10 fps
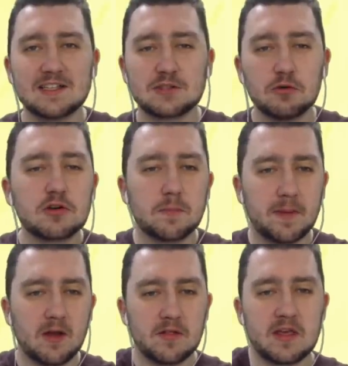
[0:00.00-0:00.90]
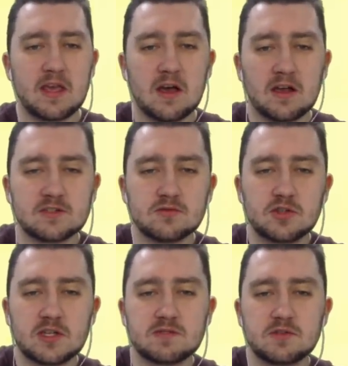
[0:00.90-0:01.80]
talk about the Arsenal
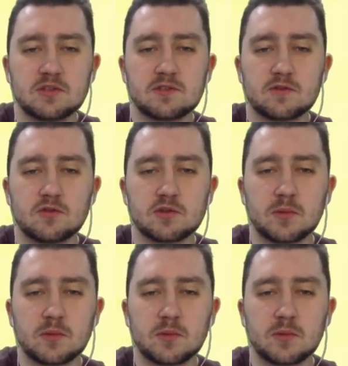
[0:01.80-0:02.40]
transfer news. Of course, we